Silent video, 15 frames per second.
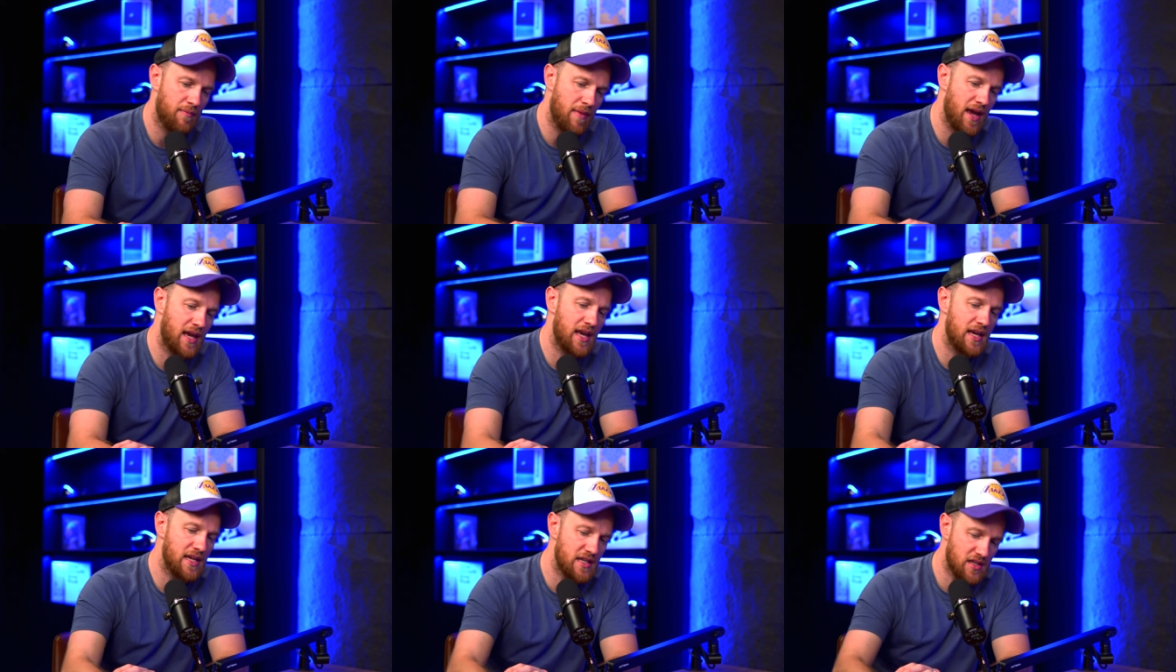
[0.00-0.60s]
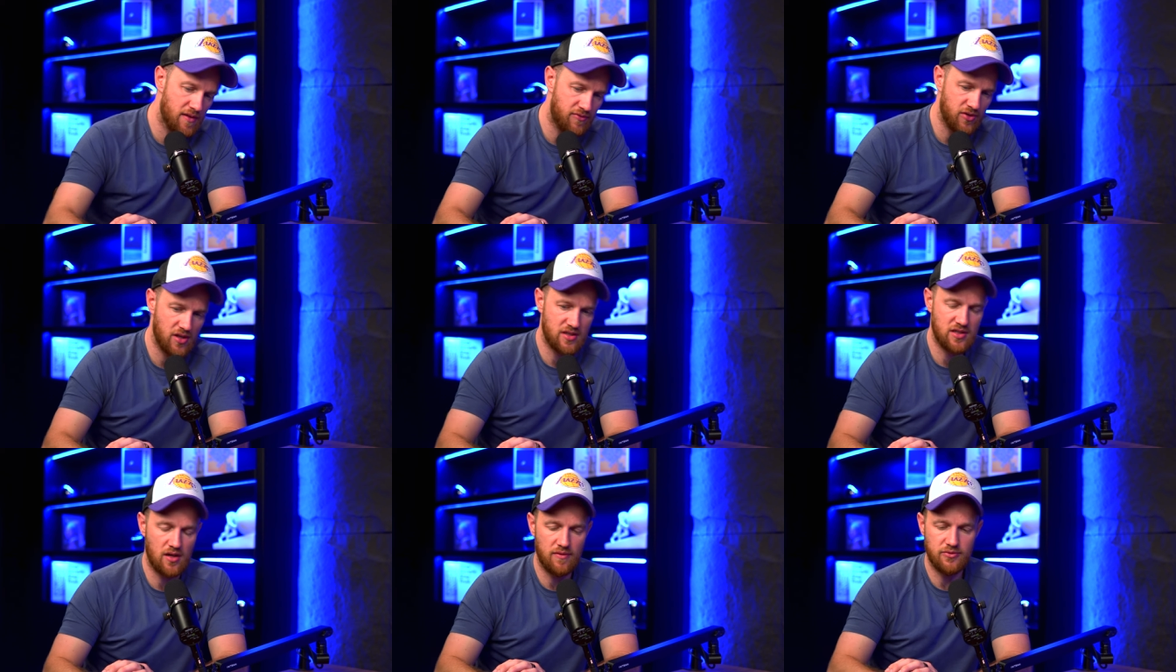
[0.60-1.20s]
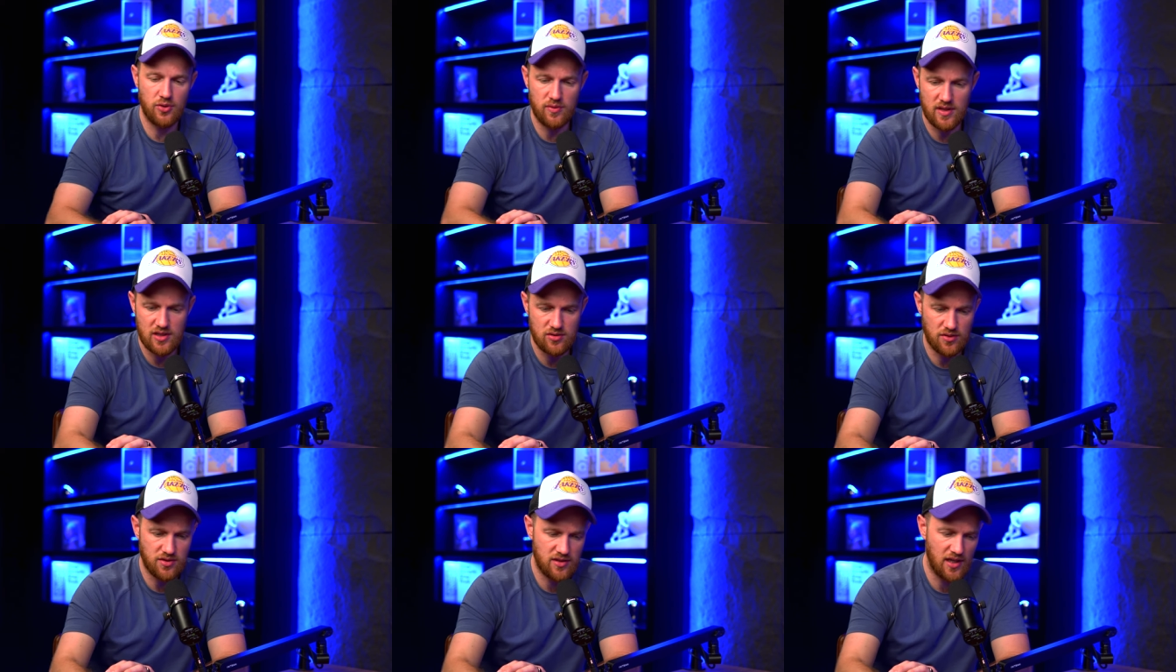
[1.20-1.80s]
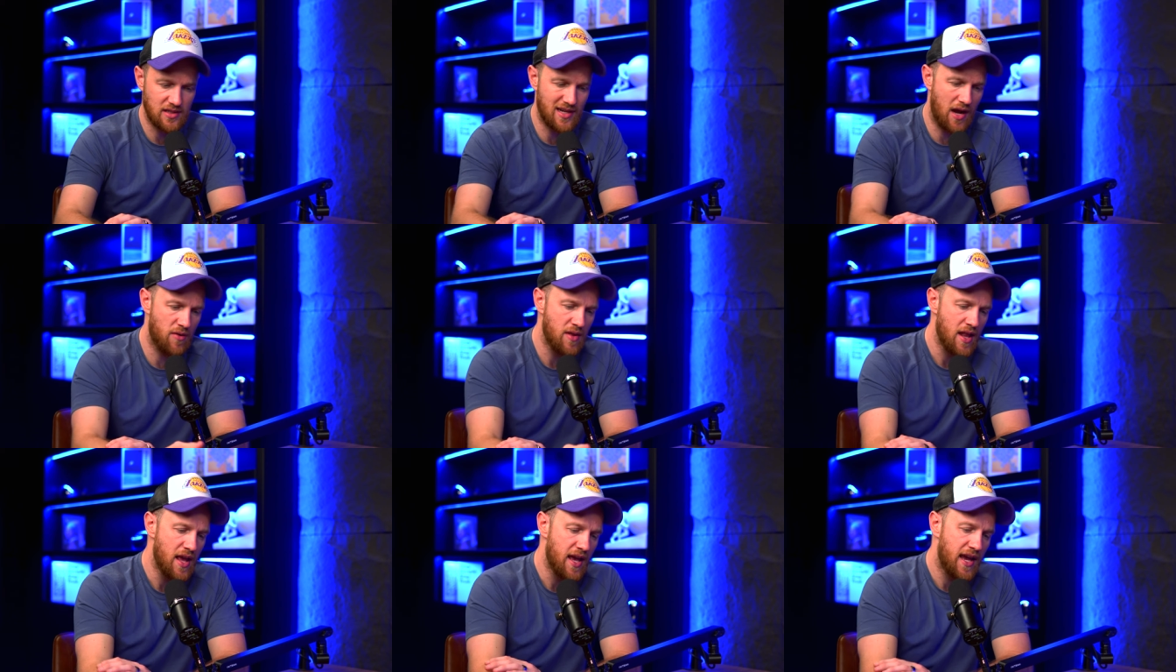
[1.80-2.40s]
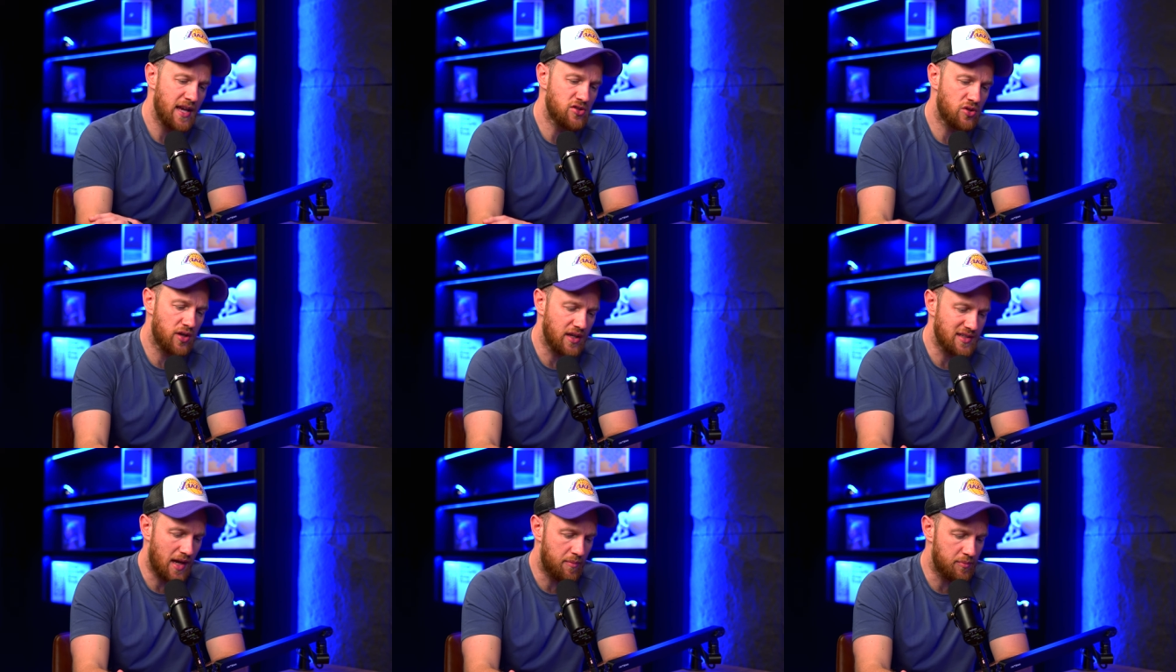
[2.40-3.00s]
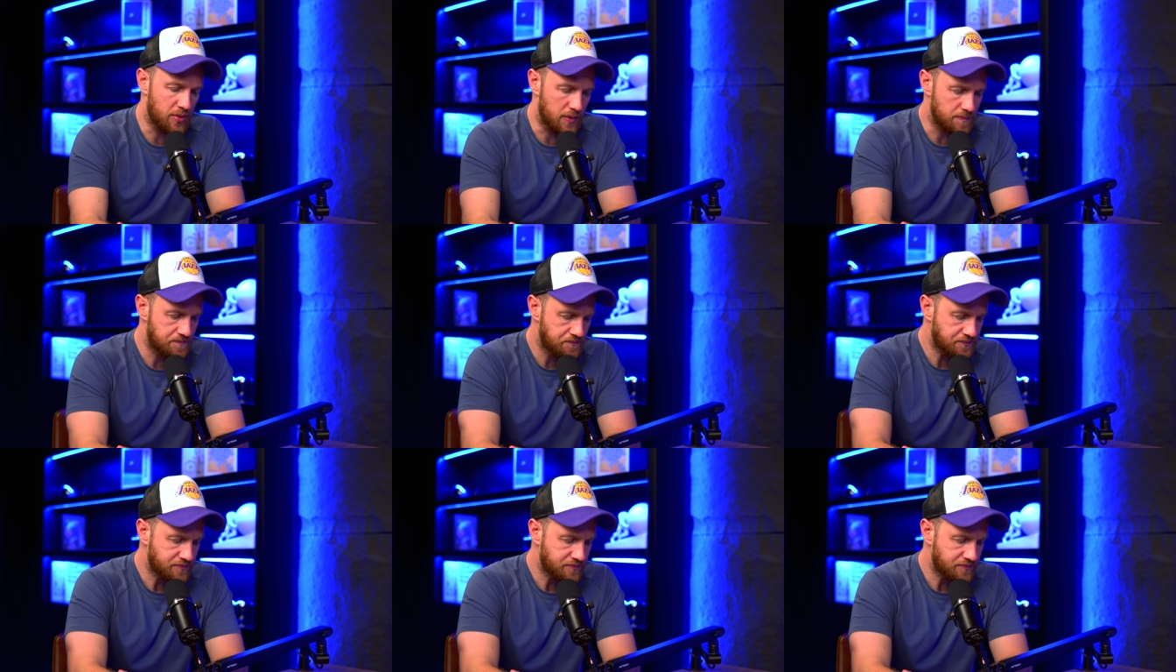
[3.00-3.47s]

make it easier for yourself, do these sorts of things. Now, here's a good example.